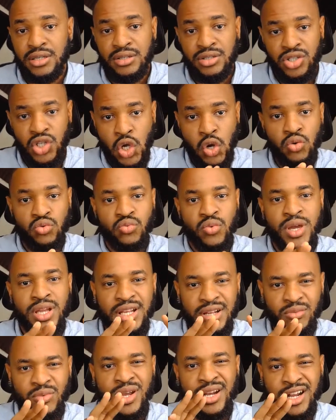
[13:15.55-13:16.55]

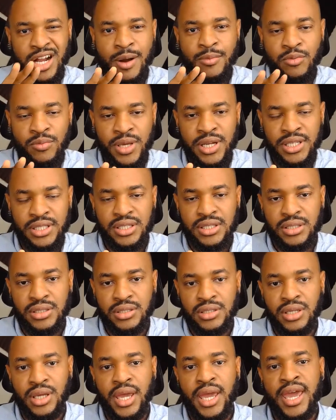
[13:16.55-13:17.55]
wait a couple minutes
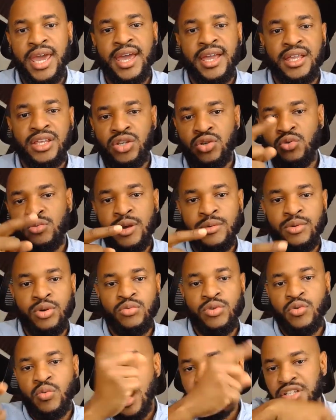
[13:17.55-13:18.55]
and you'll be able to
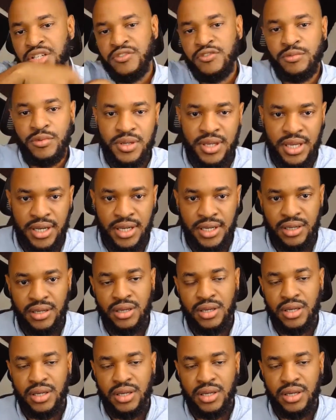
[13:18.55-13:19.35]
rewatch it from the beginning,